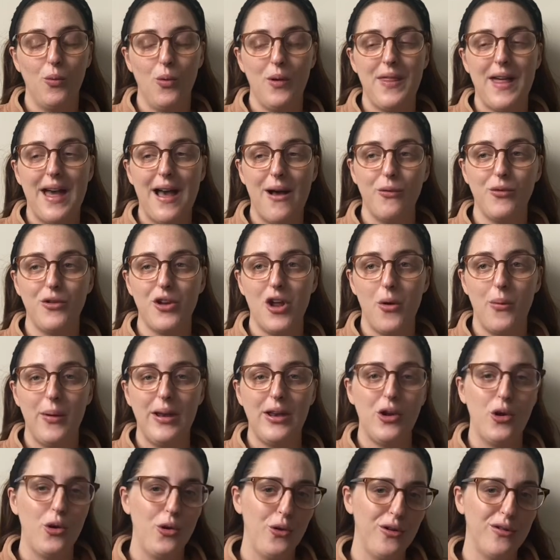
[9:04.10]
without knowing
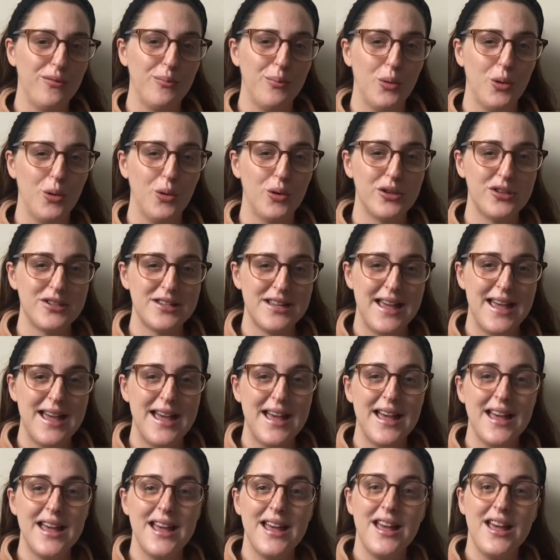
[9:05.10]
who's bought
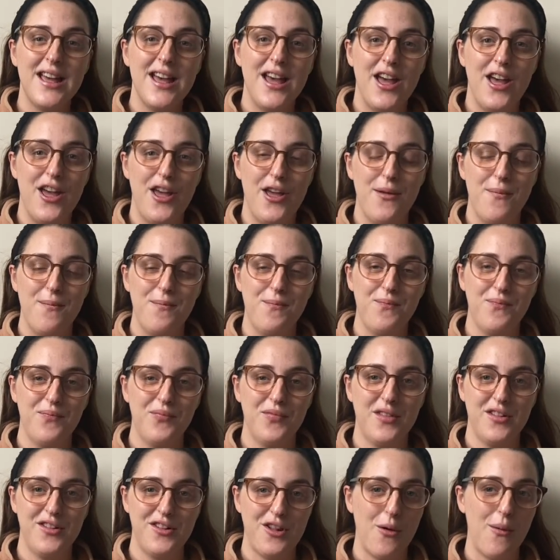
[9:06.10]
it.
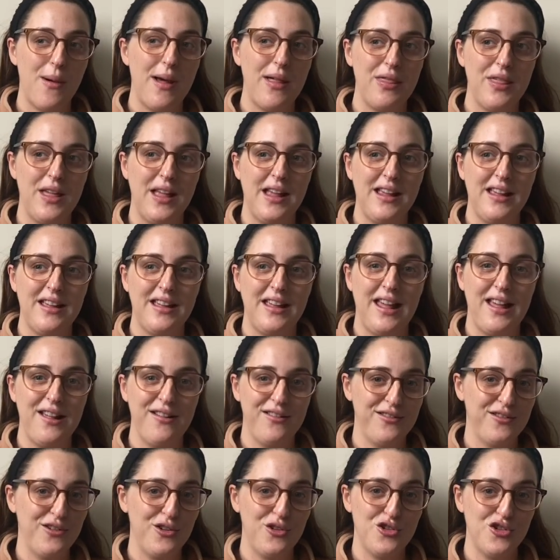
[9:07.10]
So I think
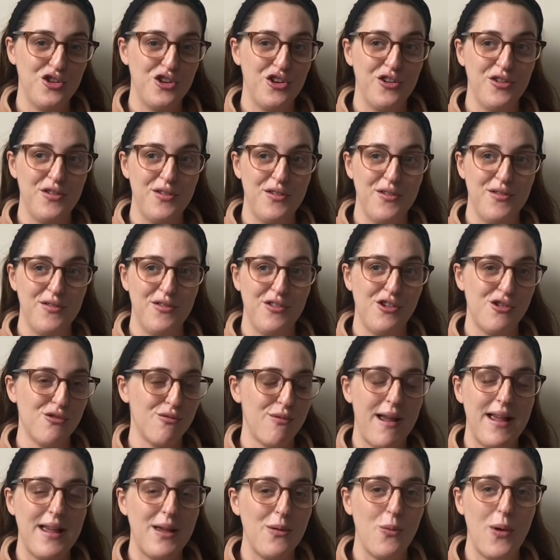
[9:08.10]
it's such a
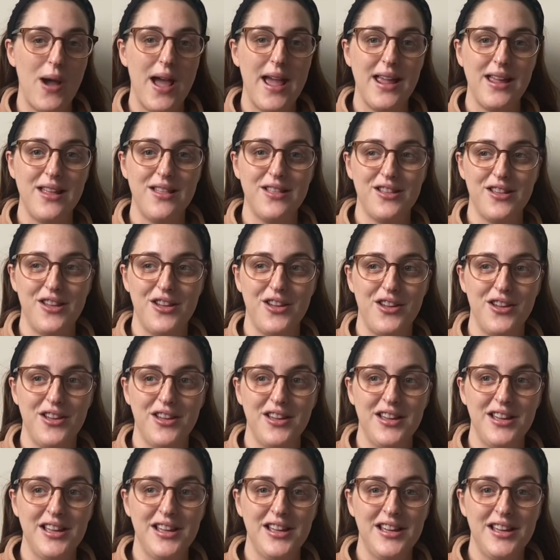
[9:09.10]
great way to,
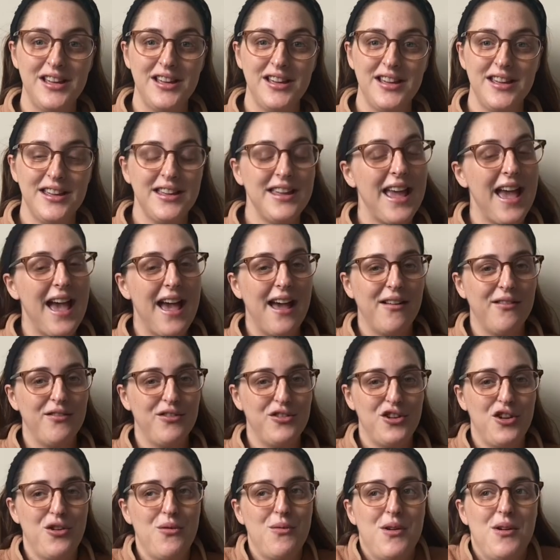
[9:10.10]
yeah,
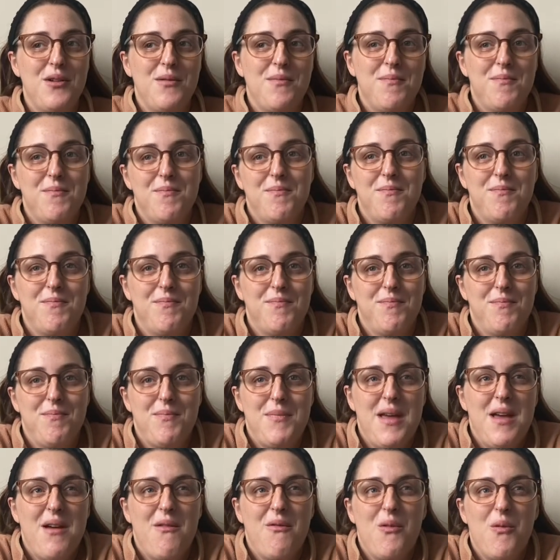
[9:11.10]
do a
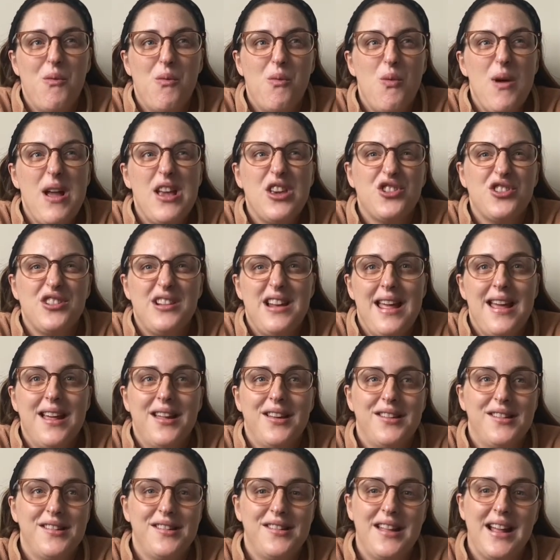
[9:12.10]
bit of a wish
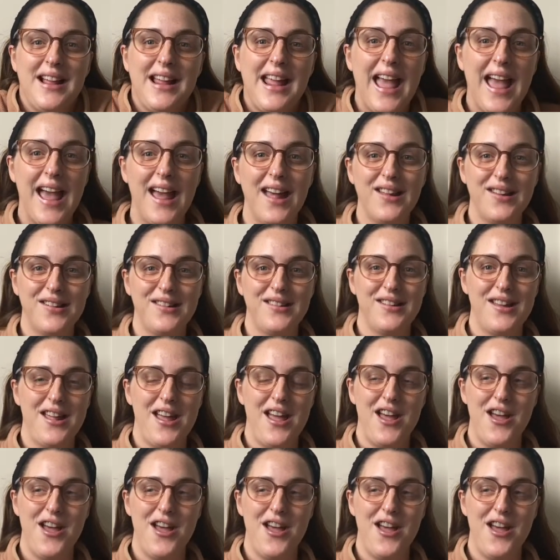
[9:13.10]
list, I guess,